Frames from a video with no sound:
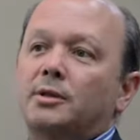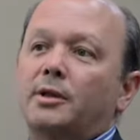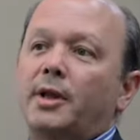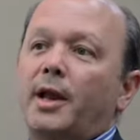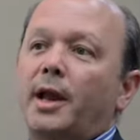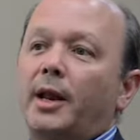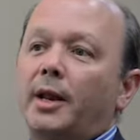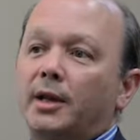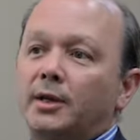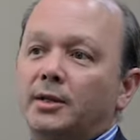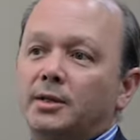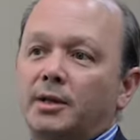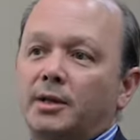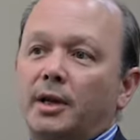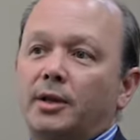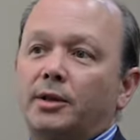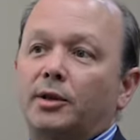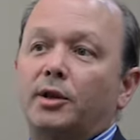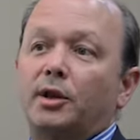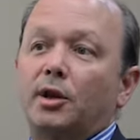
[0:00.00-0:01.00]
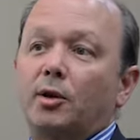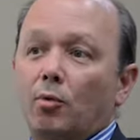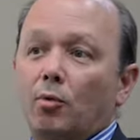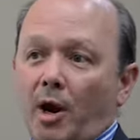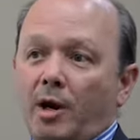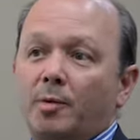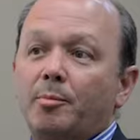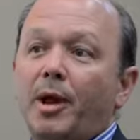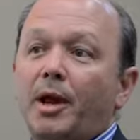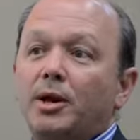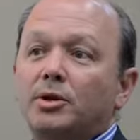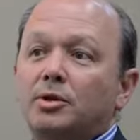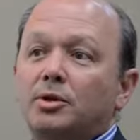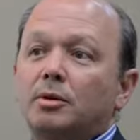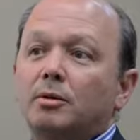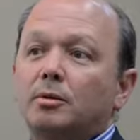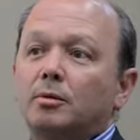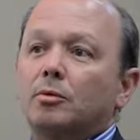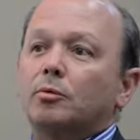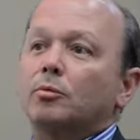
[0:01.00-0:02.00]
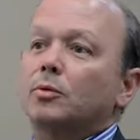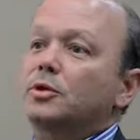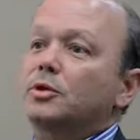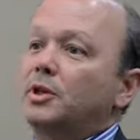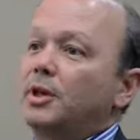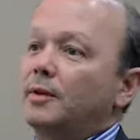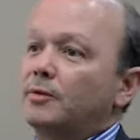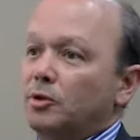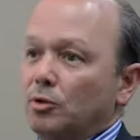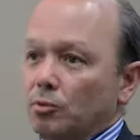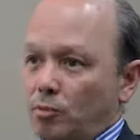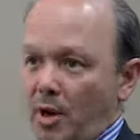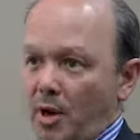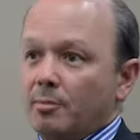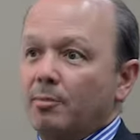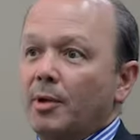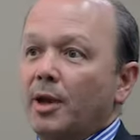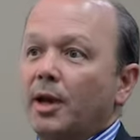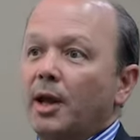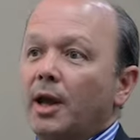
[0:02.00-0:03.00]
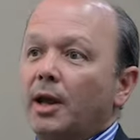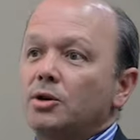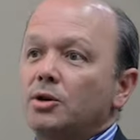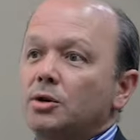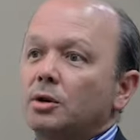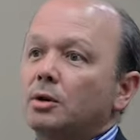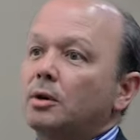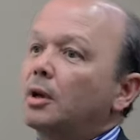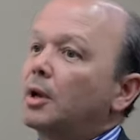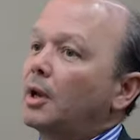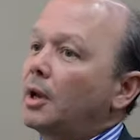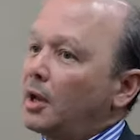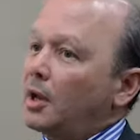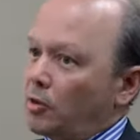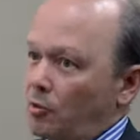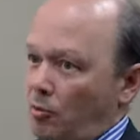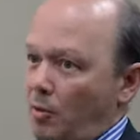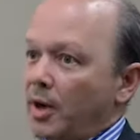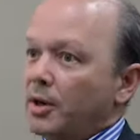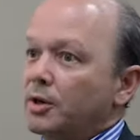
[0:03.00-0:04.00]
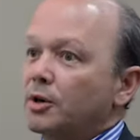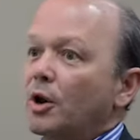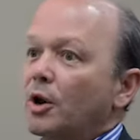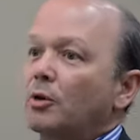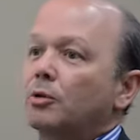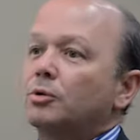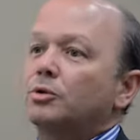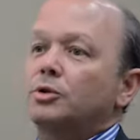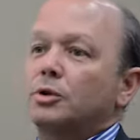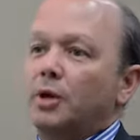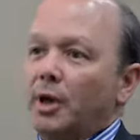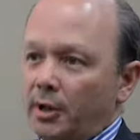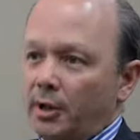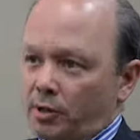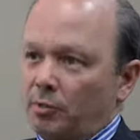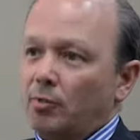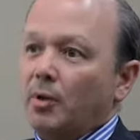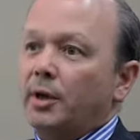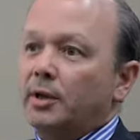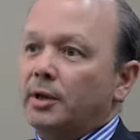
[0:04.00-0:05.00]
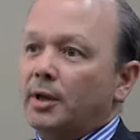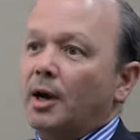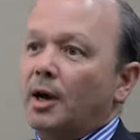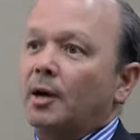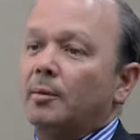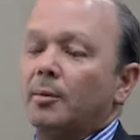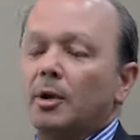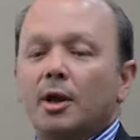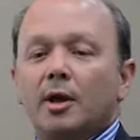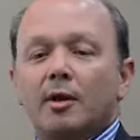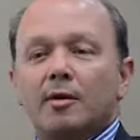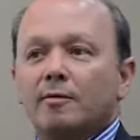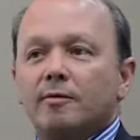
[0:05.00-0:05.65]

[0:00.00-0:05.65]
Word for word: and that is that the right patient receives the right medication in the right dose at the right time.